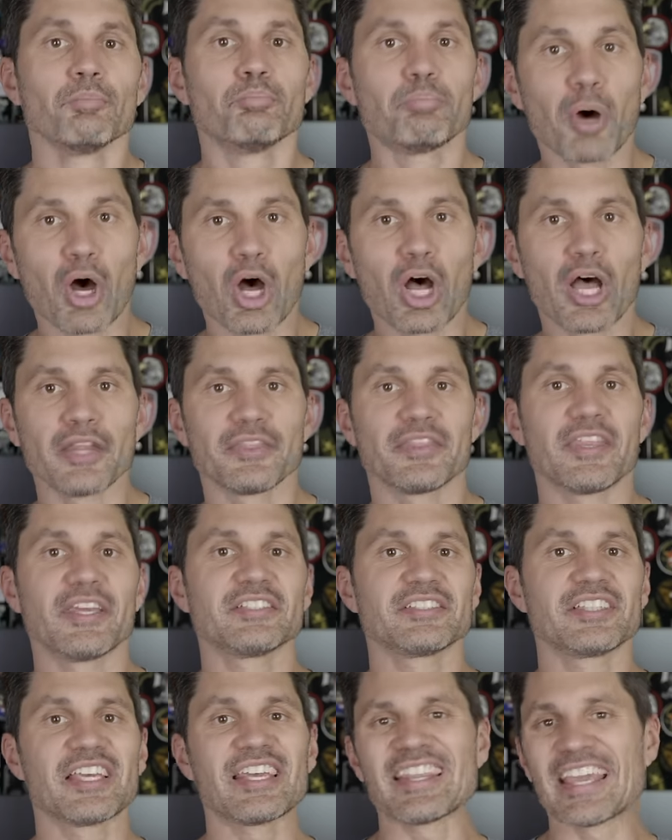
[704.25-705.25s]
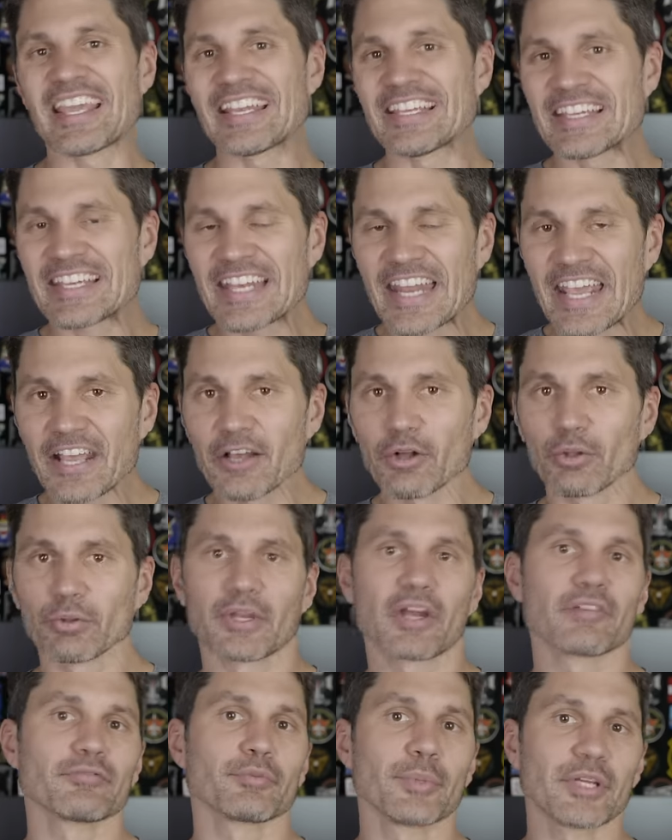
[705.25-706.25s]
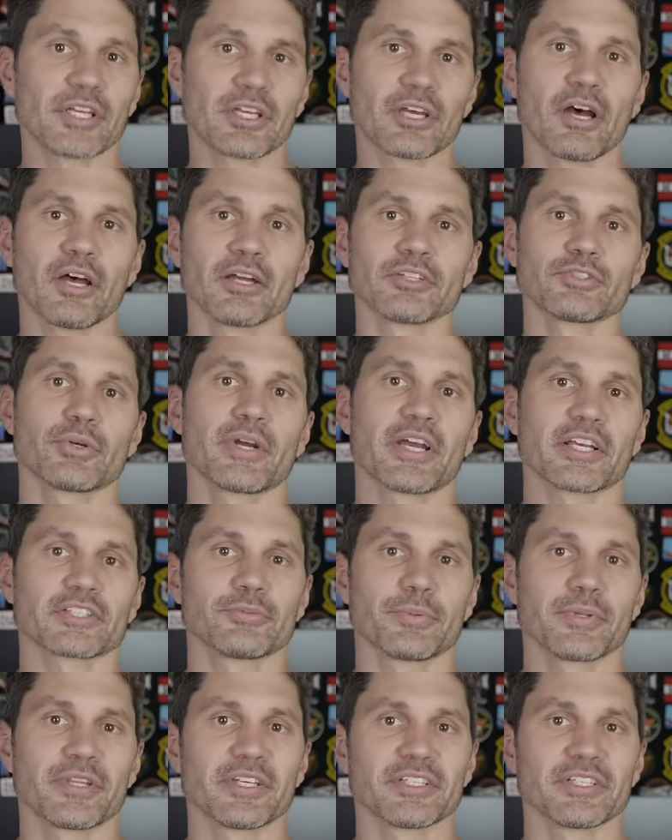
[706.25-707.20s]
but they say they nail government contracts with